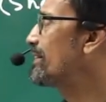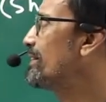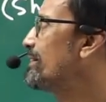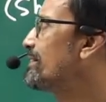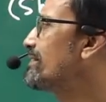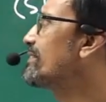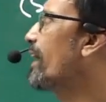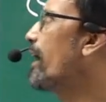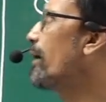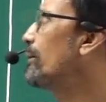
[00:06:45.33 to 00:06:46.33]
this is
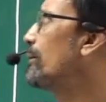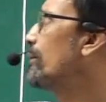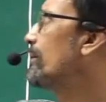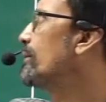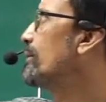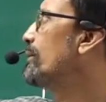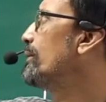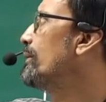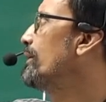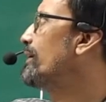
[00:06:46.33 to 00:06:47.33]
how
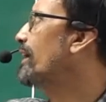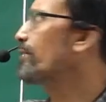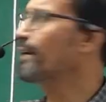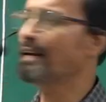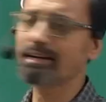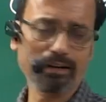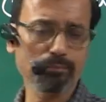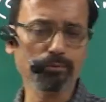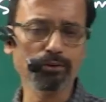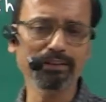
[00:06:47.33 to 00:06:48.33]
national income
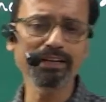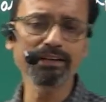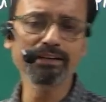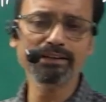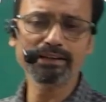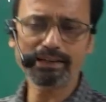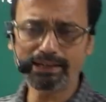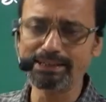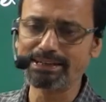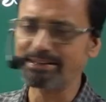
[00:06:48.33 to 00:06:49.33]
will be
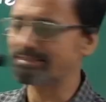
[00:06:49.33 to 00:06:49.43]
increased.